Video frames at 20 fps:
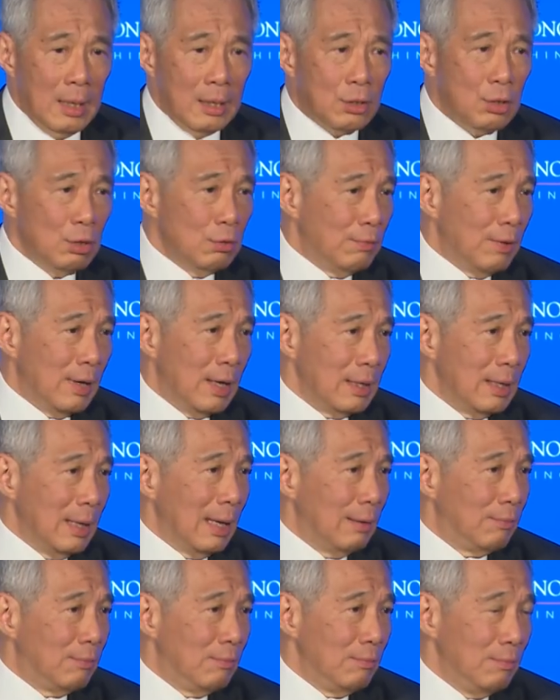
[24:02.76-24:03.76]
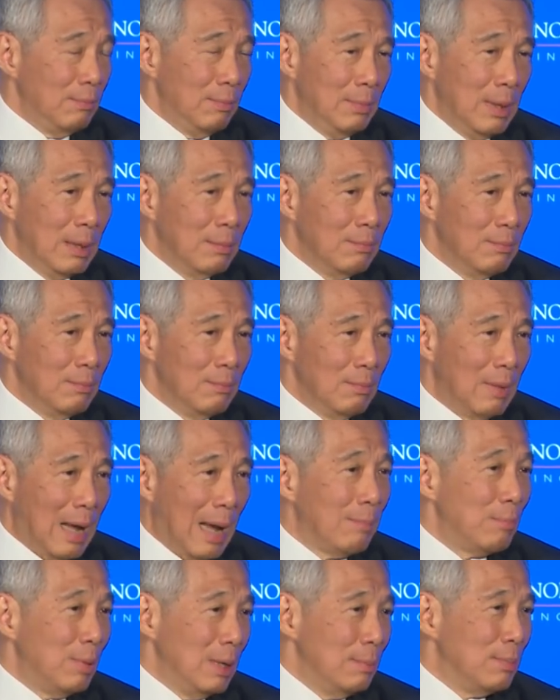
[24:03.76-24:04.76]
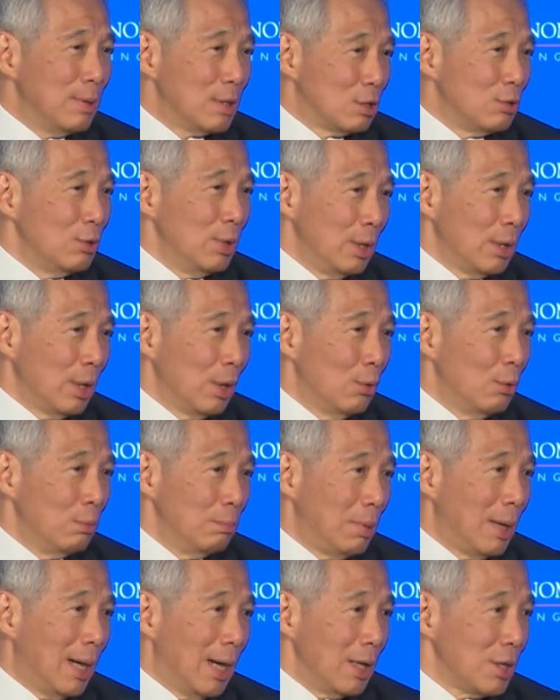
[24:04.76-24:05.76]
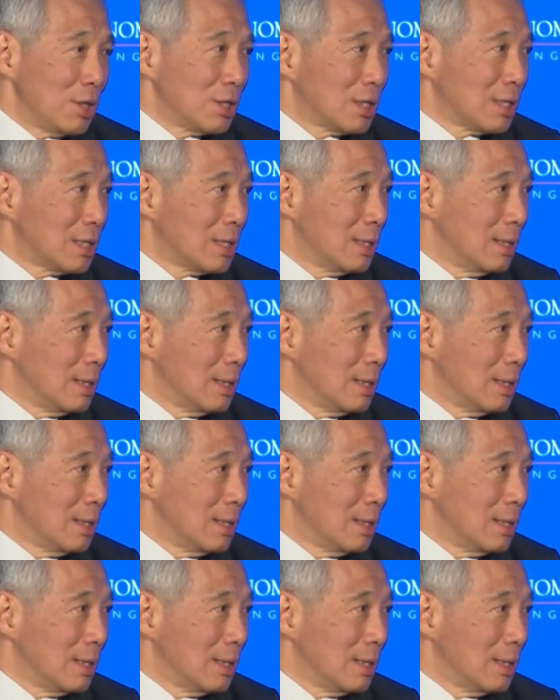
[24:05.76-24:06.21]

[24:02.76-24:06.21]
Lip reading: so far, they have been happily pursuing their own paths.